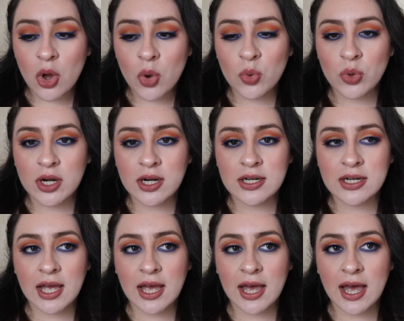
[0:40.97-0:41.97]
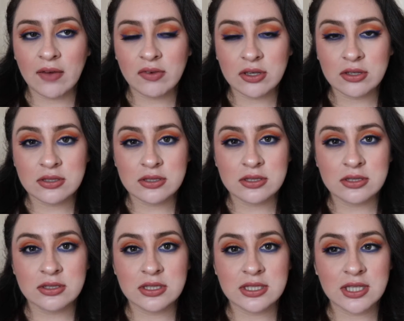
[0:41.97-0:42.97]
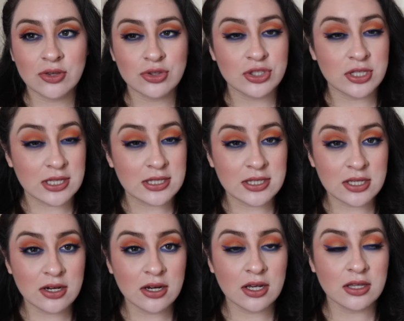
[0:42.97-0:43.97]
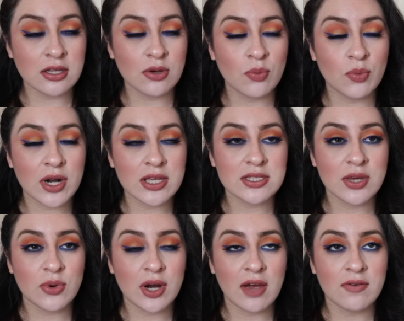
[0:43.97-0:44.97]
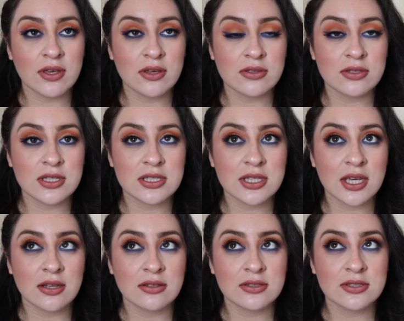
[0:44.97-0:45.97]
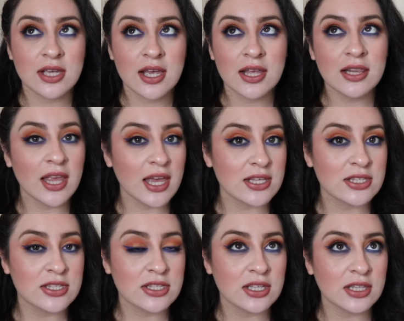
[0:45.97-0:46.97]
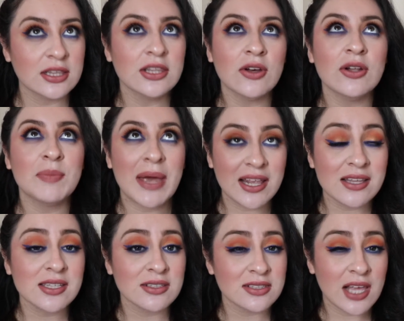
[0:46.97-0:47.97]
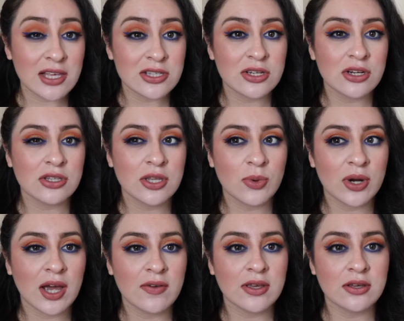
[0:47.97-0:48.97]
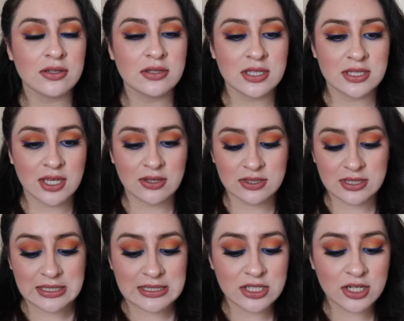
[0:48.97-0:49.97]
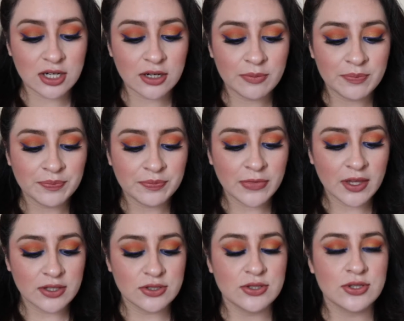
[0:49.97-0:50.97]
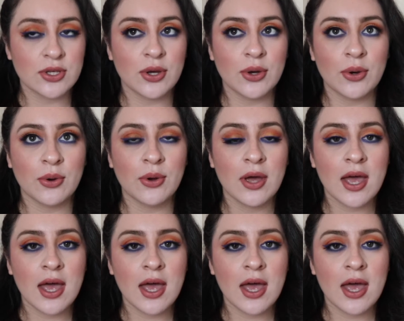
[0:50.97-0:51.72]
were not having good discounts this year and the brands that were having good discounts last no bad discounts last year they were having good discounts this year so